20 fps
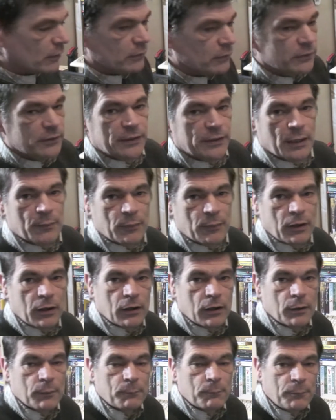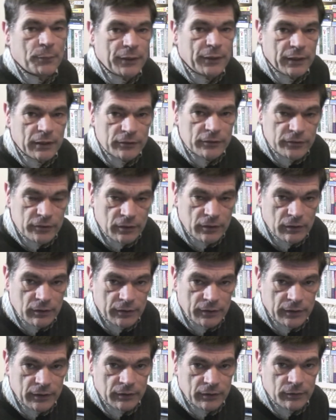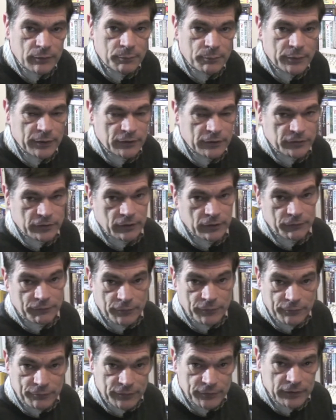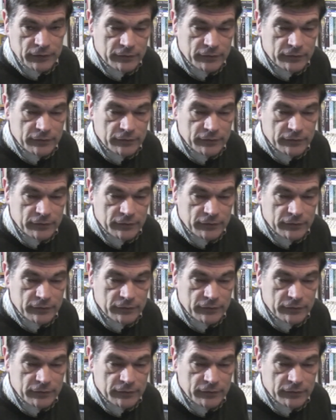Yamaha PSR here, the PSR 50.